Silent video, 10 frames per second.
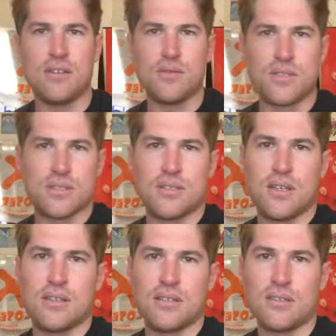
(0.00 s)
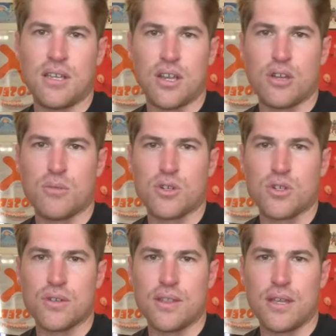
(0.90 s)
It was just a
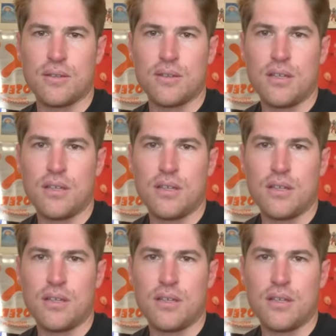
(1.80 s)
commercial thing.